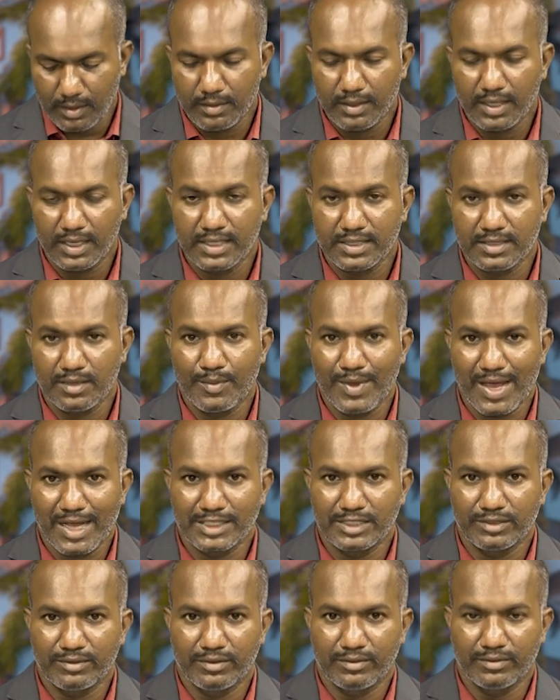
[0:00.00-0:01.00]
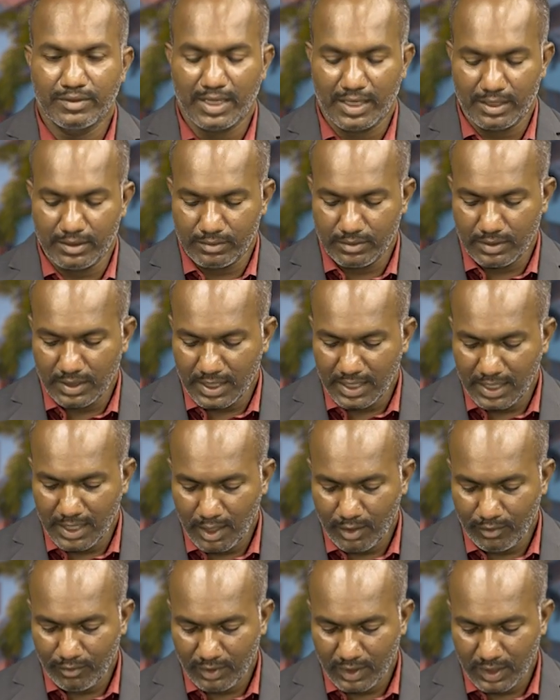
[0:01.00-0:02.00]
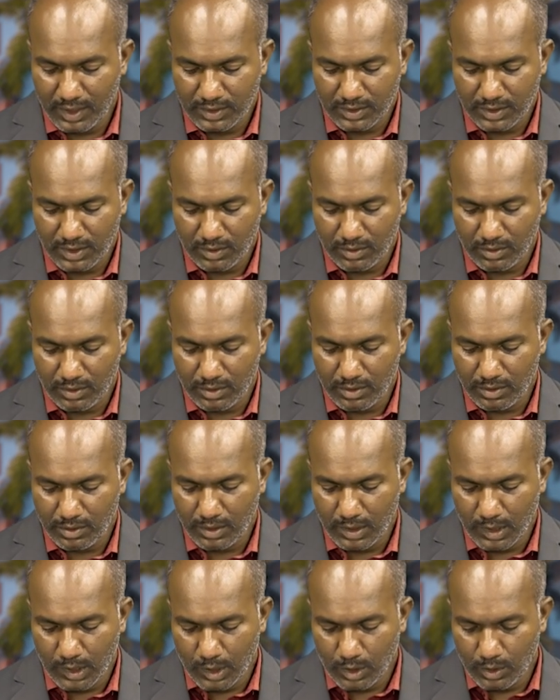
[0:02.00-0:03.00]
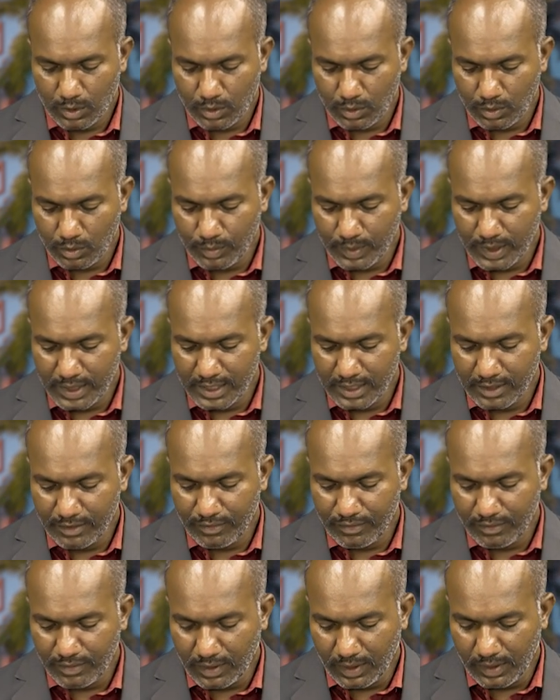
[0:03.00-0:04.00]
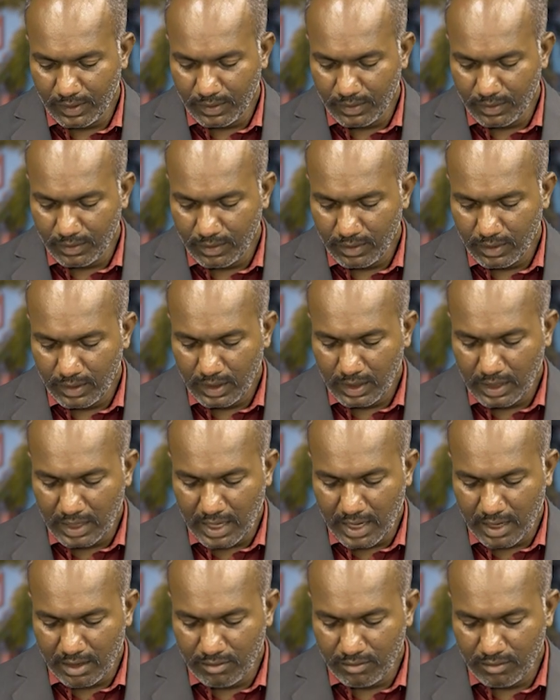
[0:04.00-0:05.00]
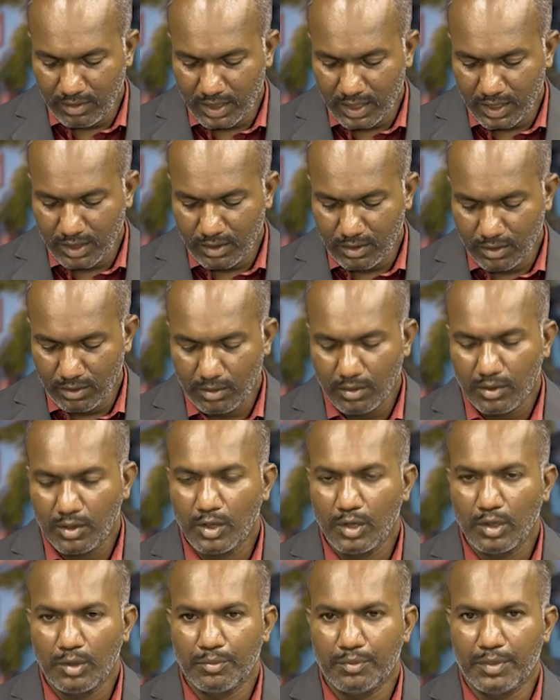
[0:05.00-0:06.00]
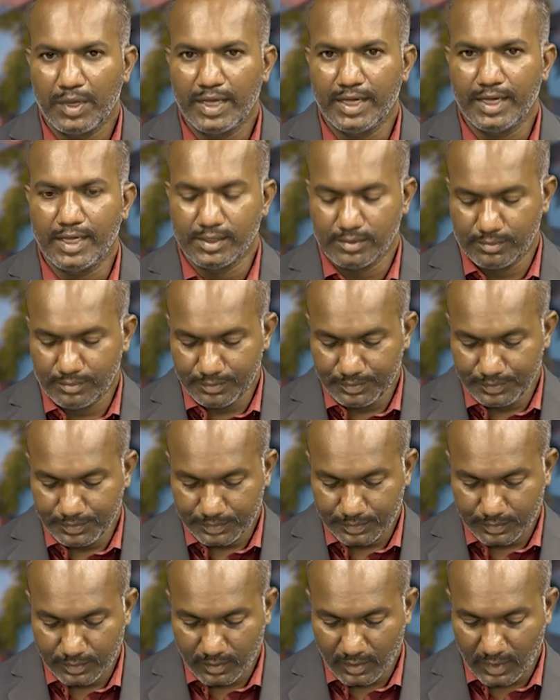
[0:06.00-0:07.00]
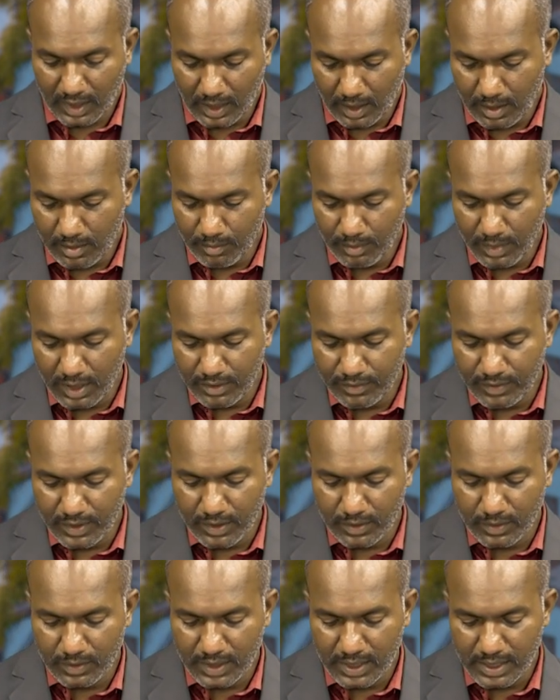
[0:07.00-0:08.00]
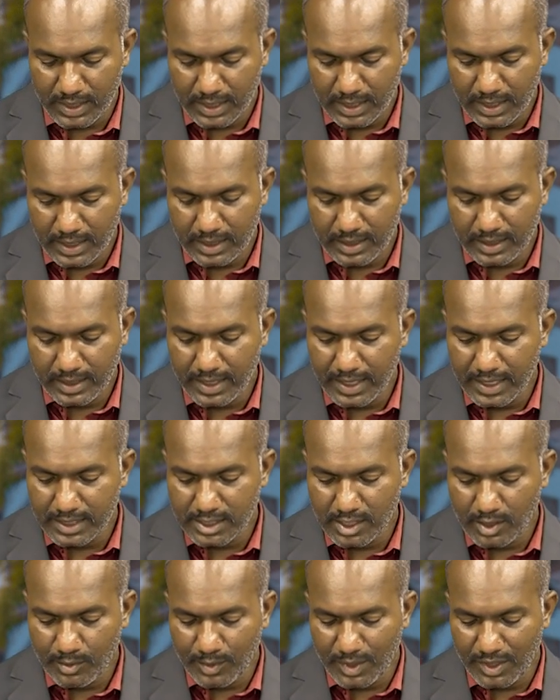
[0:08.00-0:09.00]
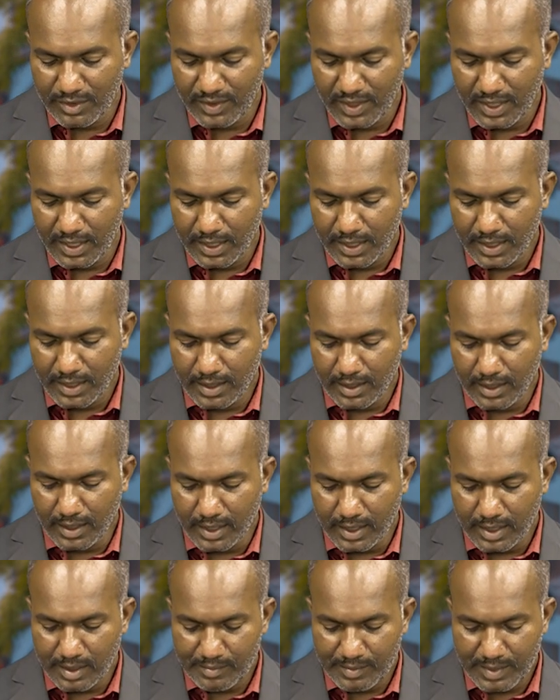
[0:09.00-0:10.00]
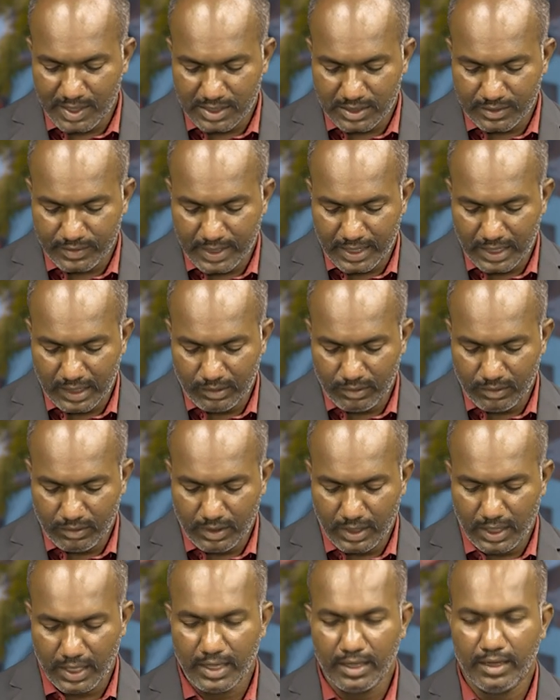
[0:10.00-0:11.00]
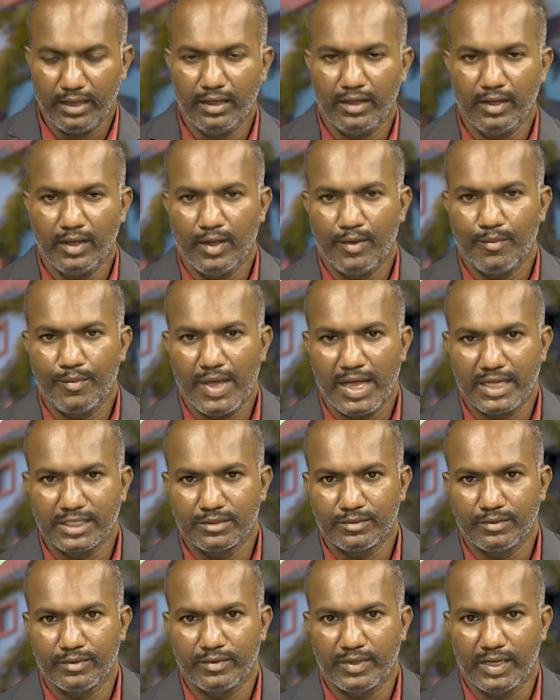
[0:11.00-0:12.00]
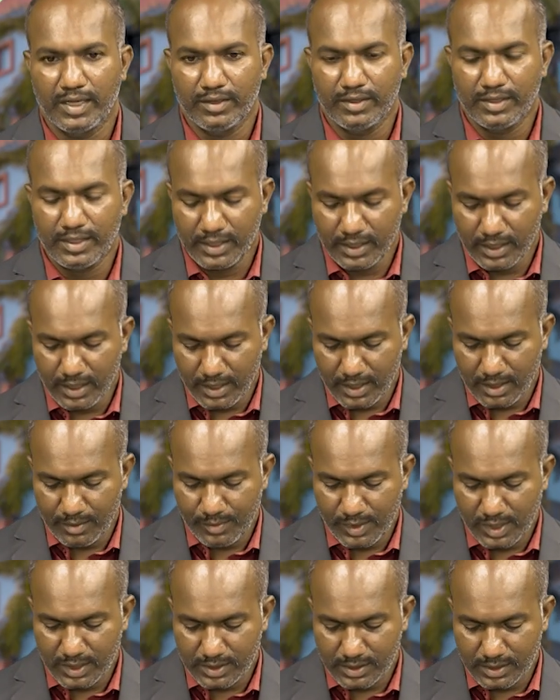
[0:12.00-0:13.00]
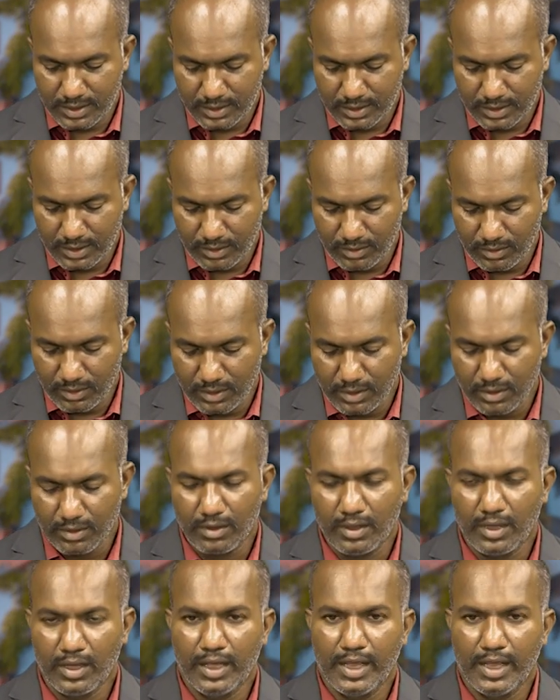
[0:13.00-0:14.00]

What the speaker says: that is the maximum value. EM1 is equal to 2 pi f into n1 into pi m. But we know that relation between RMS value and maximum value. ERMS is equal to